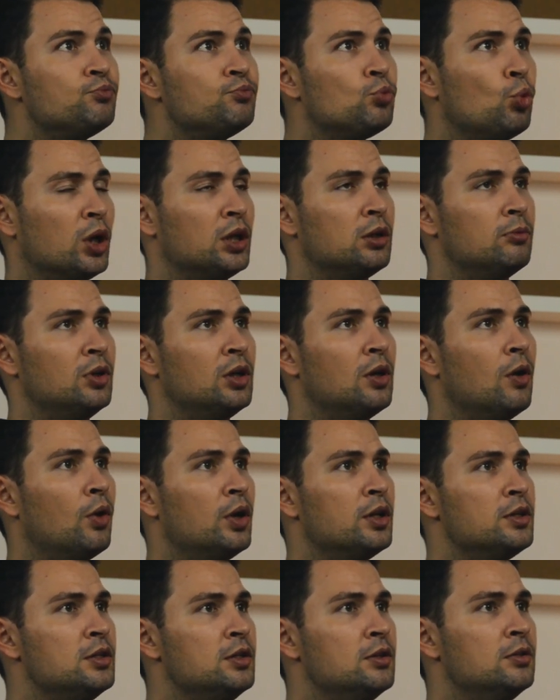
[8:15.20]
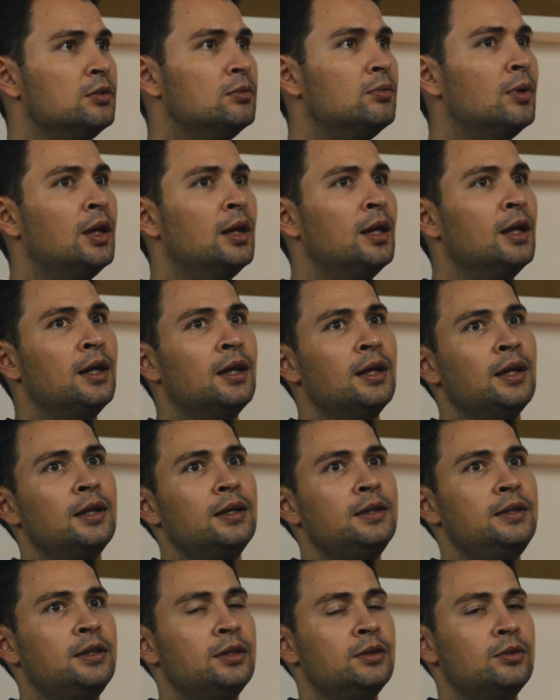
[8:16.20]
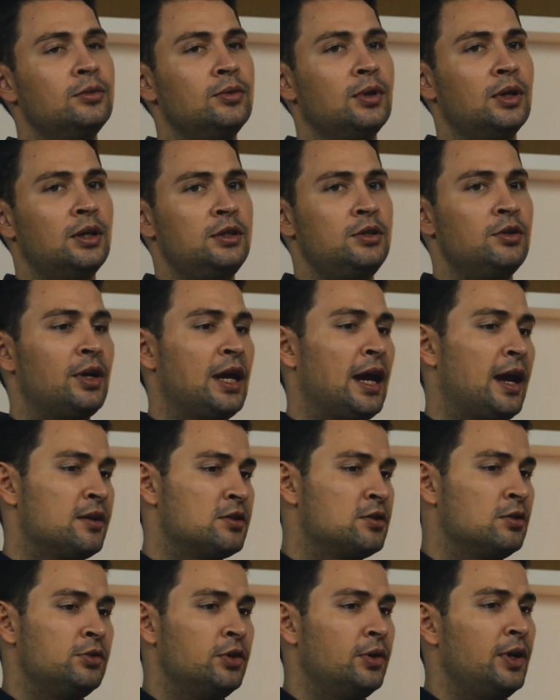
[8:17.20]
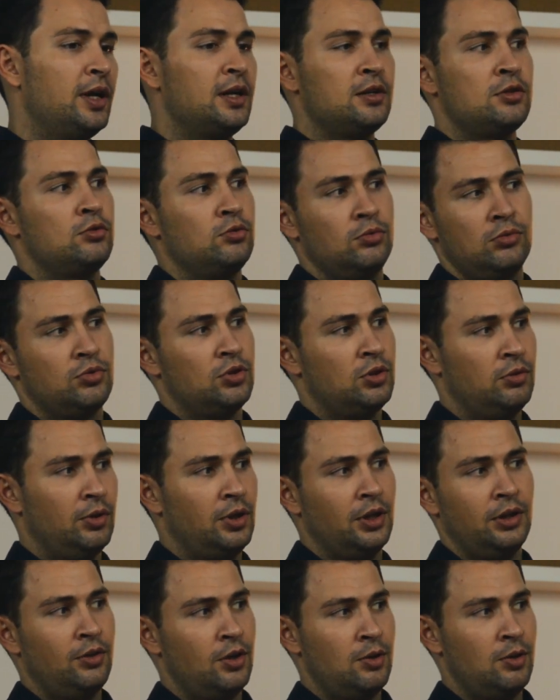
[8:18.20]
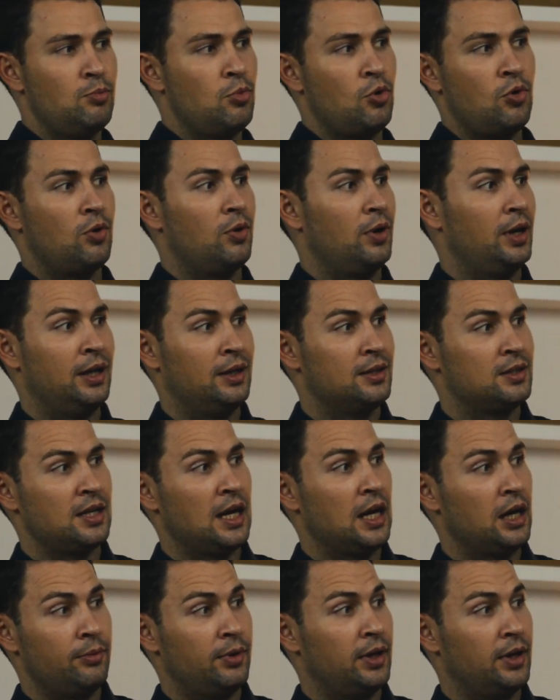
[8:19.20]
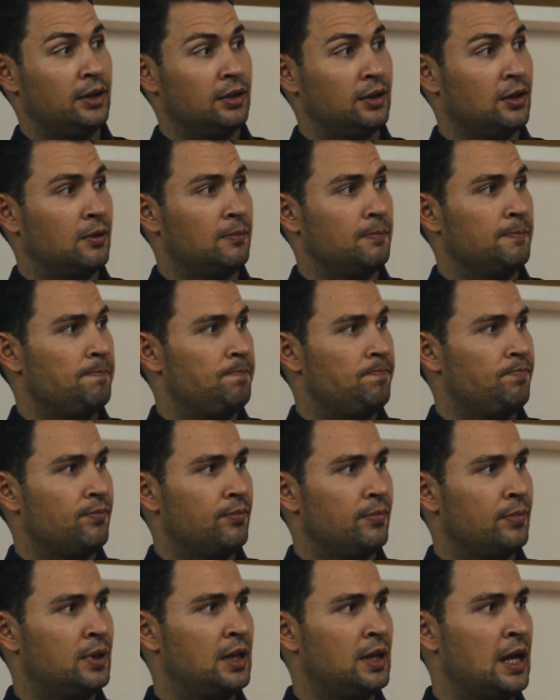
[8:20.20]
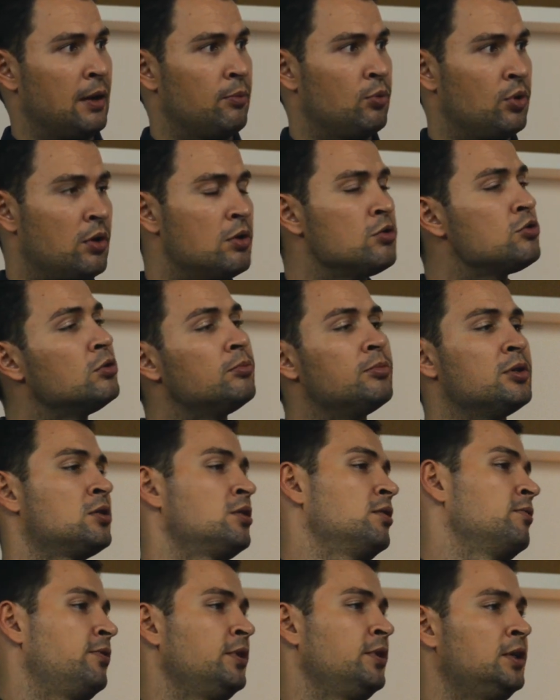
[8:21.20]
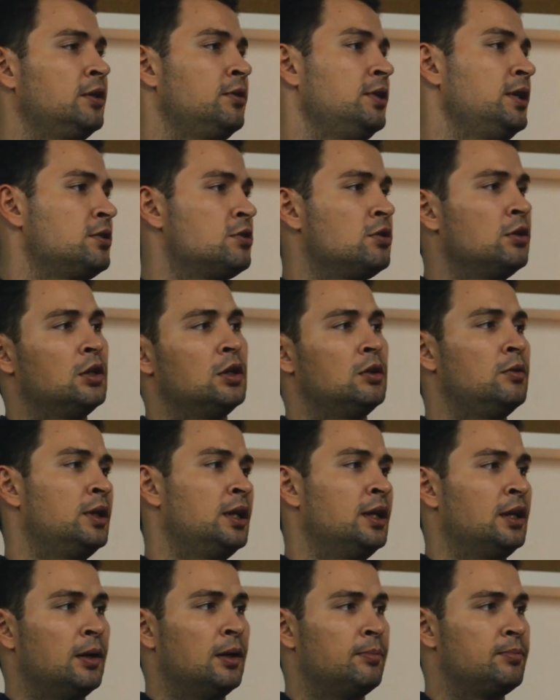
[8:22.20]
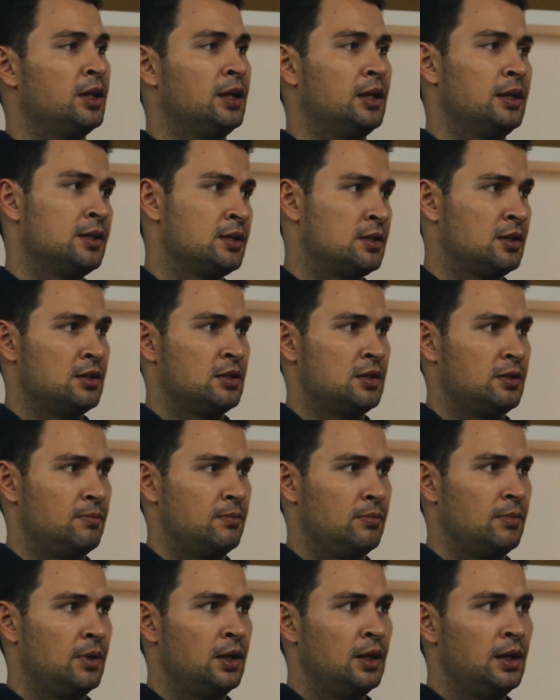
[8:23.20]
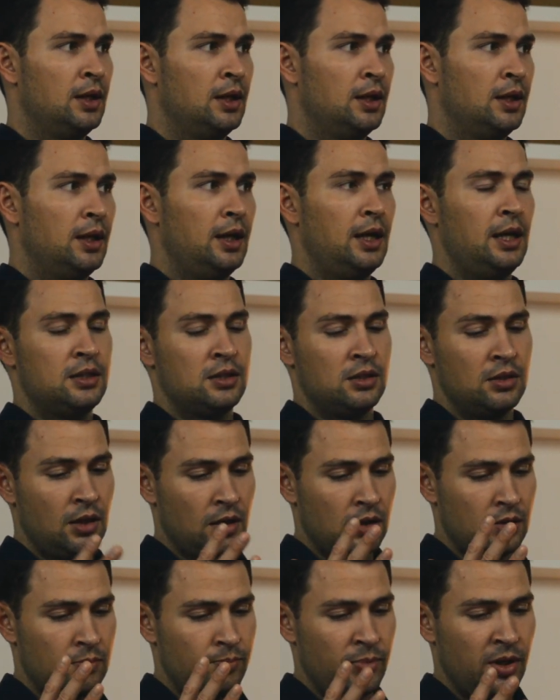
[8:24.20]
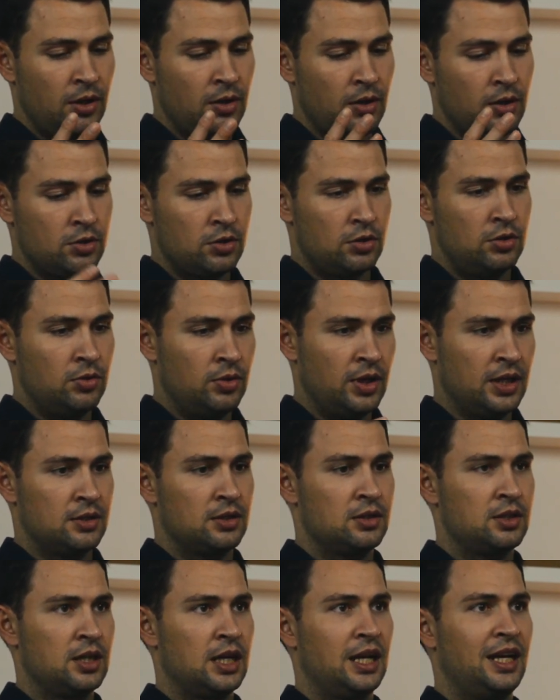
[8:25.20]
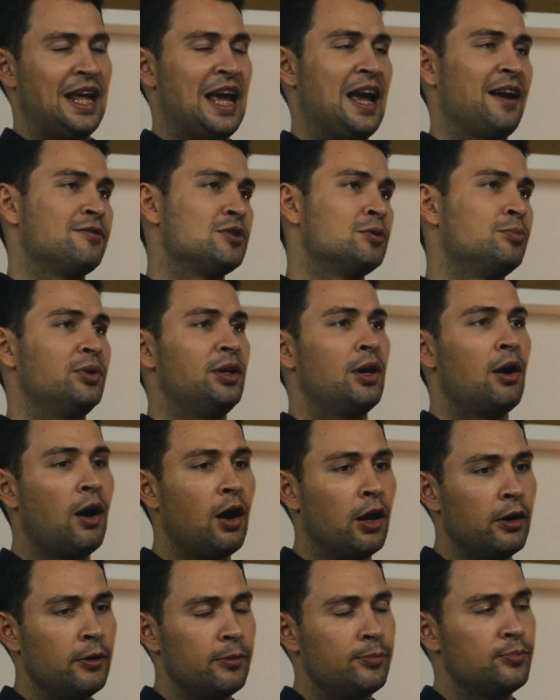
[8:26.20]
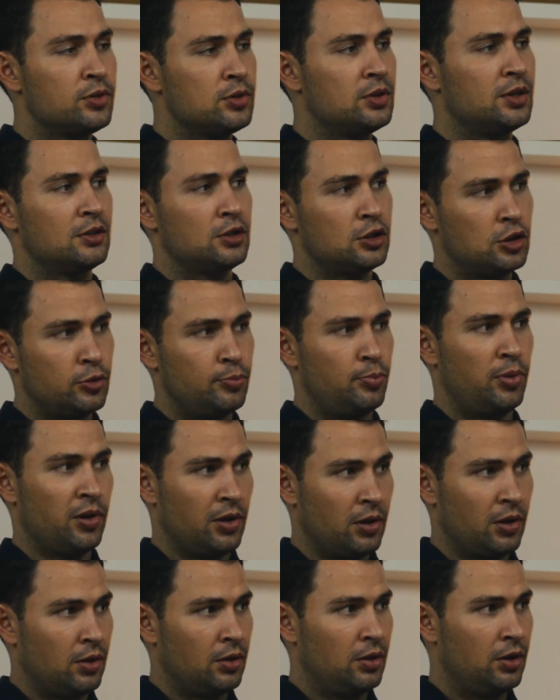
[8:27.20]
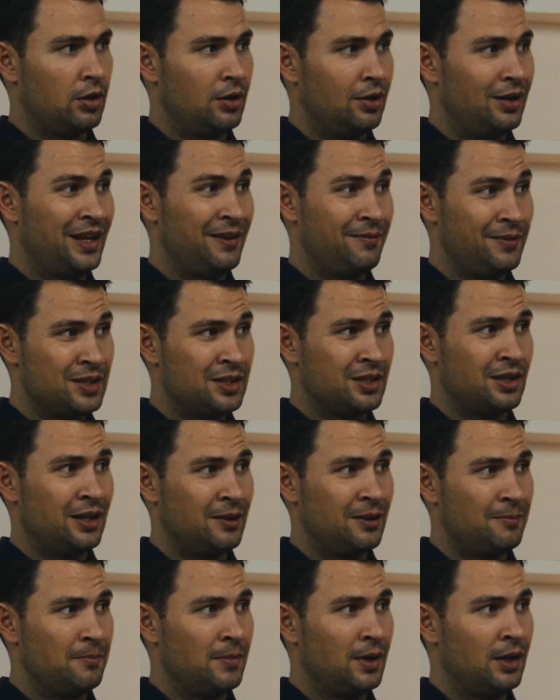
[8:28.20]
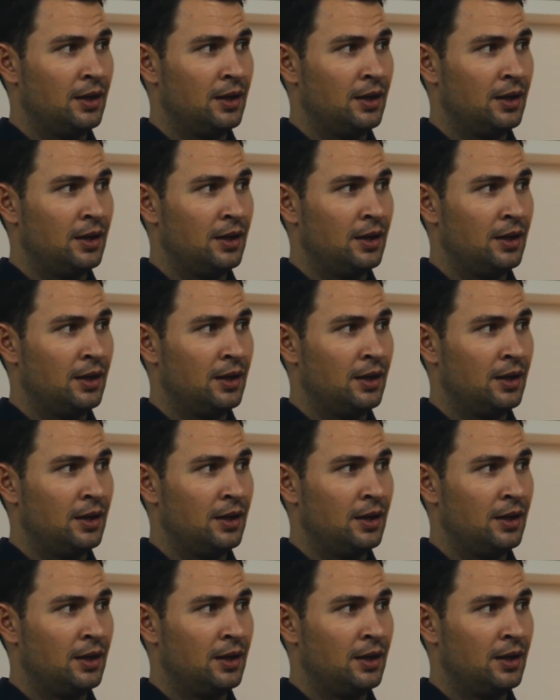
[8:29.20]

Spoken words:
what do we call it, you cancel your SU, so you can earn more in salary income. That will also be something you need to go in and update in the system. Okay. It's not because you necessarily have to be 100% spot on every time,